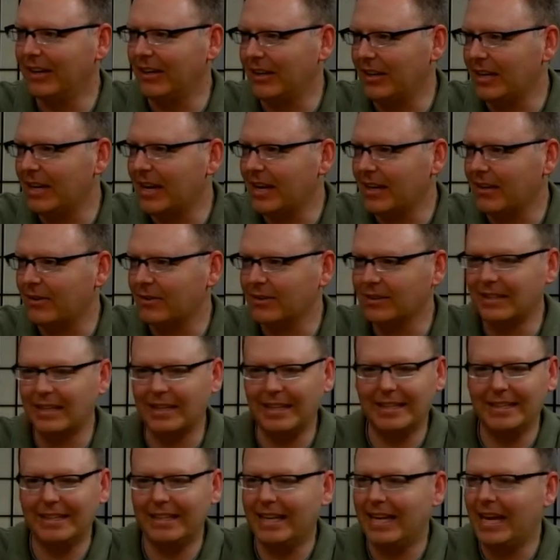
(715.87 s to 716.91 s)
hunt down.
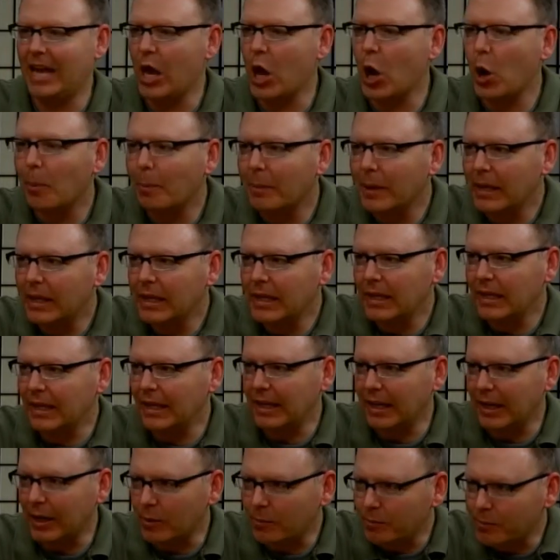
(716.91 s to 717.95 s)
It's like, help
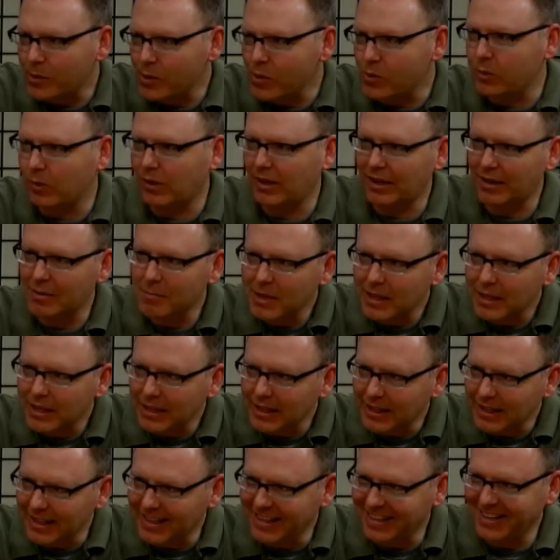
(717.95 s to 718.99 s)
me help you. Give
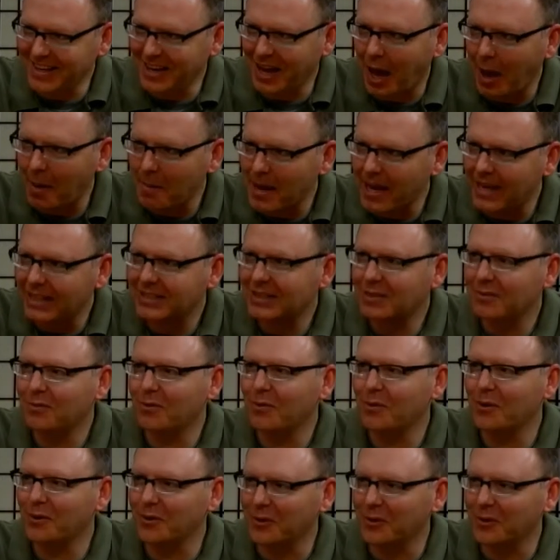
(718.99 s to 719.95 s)
me. I'm asking